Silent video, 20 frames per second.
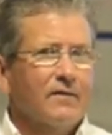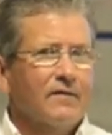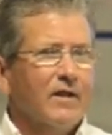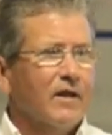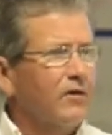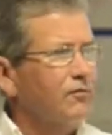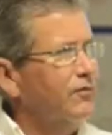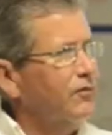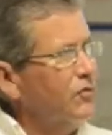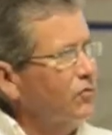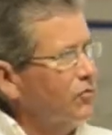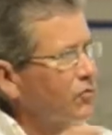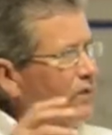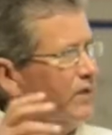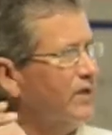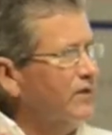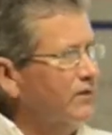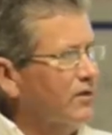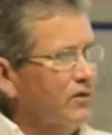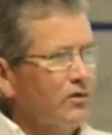That if you
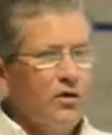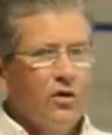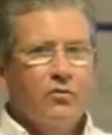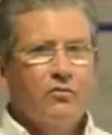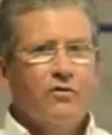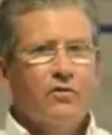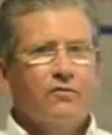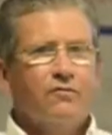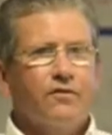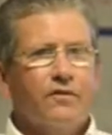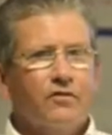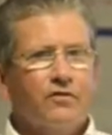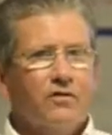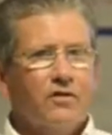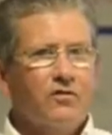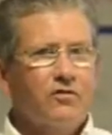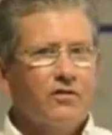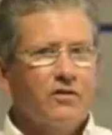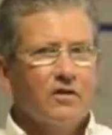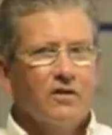read the note to
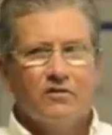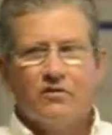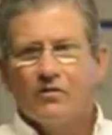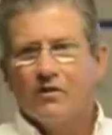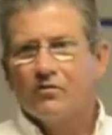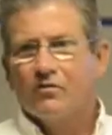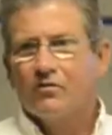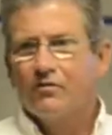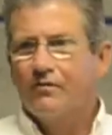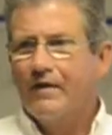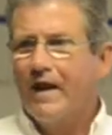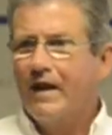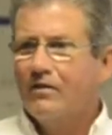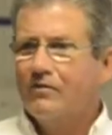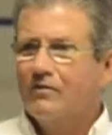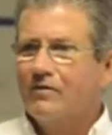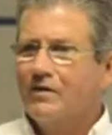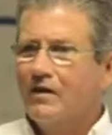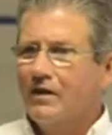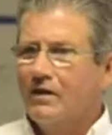physician, it says if
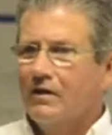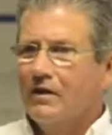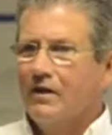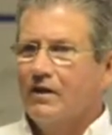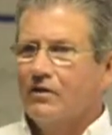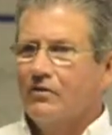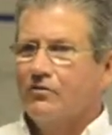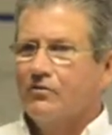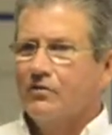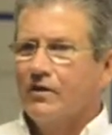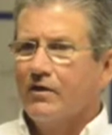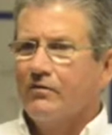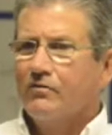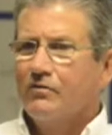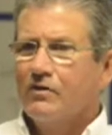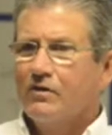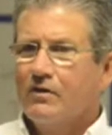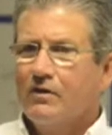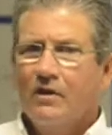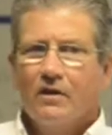accidentally
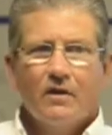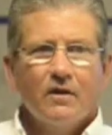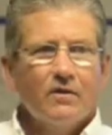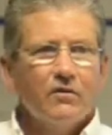ingested,